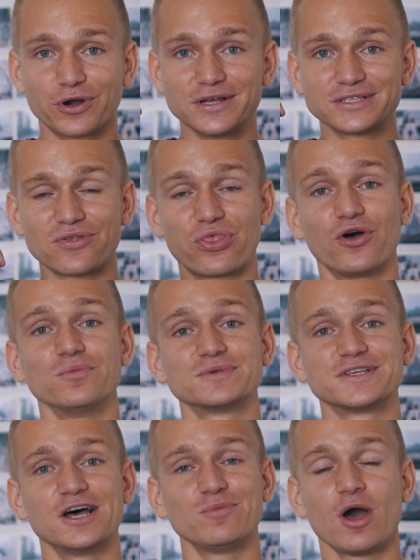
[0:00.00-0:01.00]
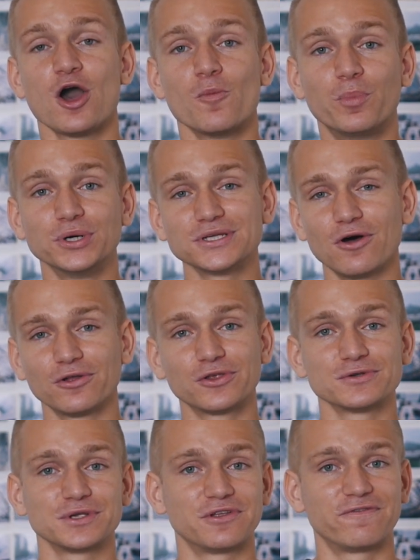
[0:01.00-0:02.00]
press thumbs up, put
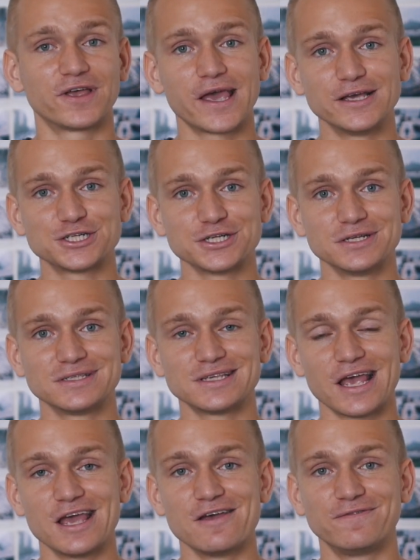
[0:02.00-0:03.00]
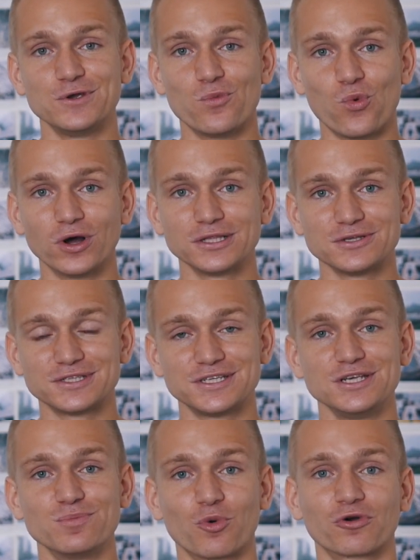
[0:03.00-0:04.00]
on those notifications if you want to
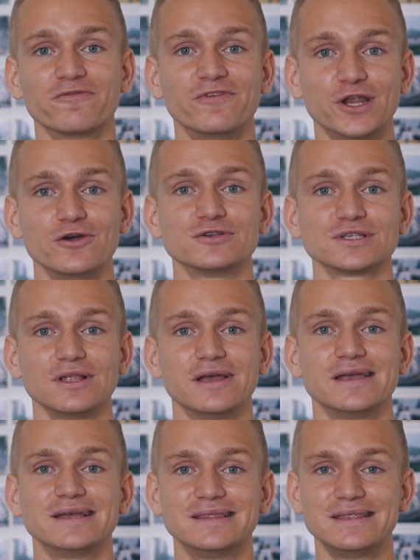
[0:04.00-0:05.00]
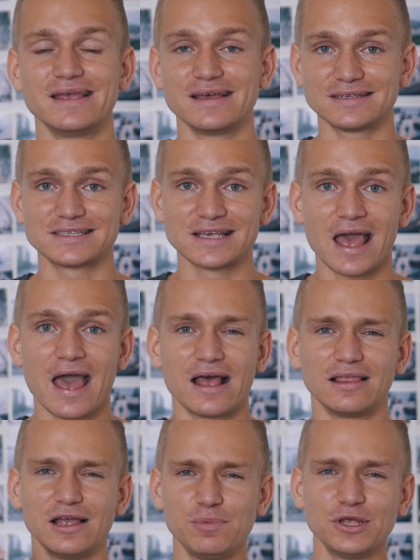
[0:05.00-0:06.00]
see more videos like this.
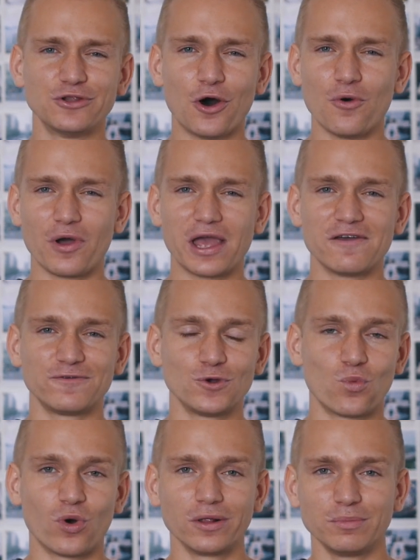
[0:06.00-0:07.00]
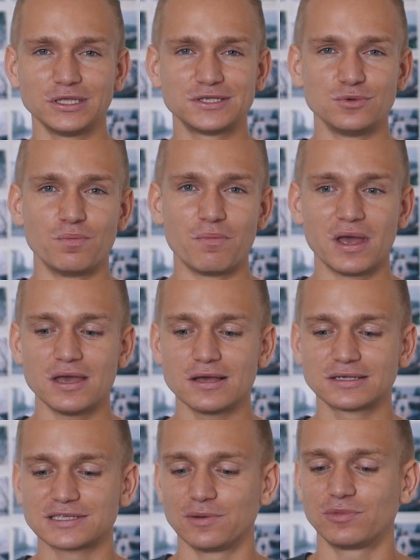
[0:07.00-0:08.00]
Let me know if you want me to
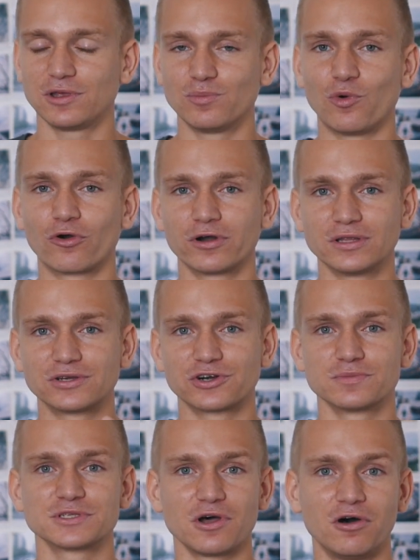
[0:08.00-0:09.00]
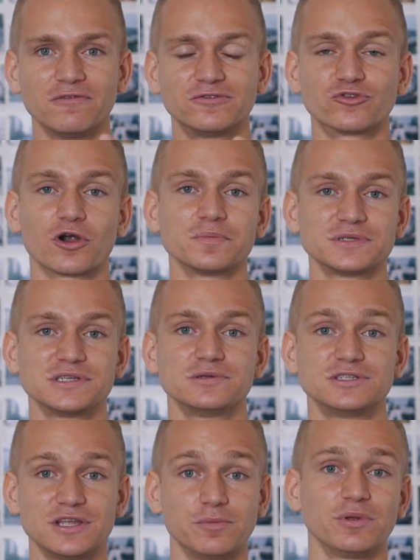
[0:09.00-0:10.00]
make something more in terms of drop
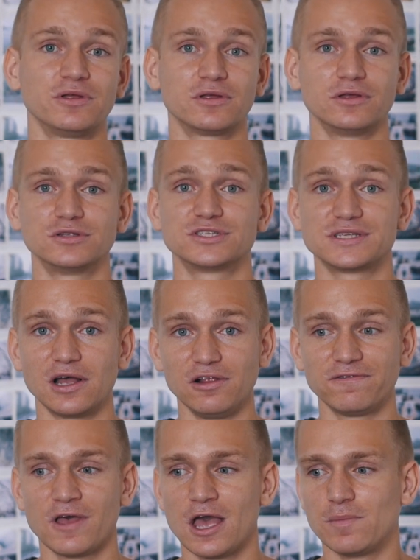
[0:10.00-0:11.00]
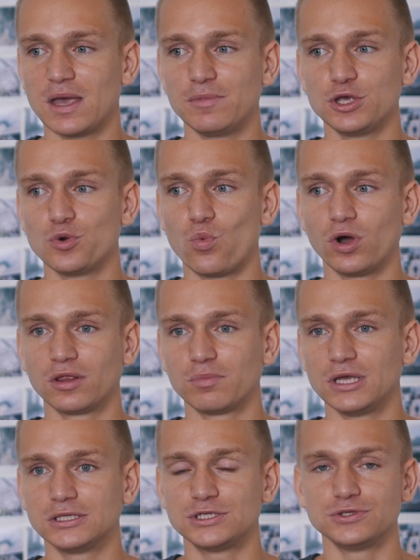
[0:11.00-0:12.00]
shipping itself. Maybe you
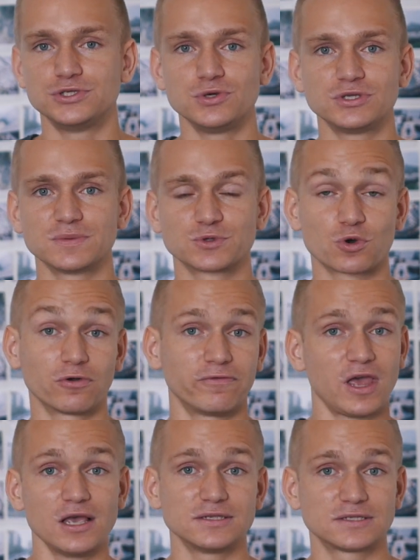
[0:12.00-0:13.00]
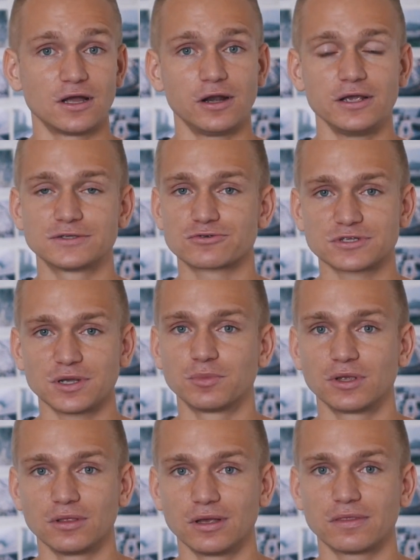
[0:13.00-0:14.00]
want me to do some sort of case studies or
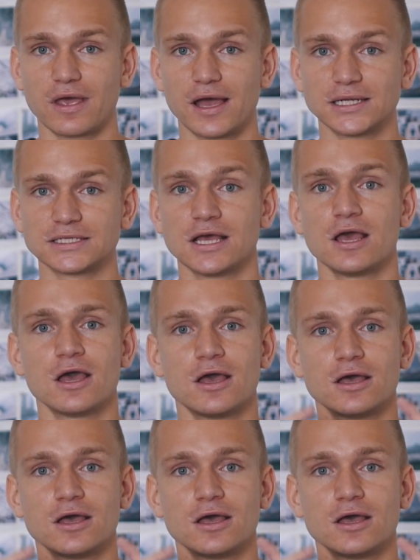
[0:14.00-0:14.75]
something like that.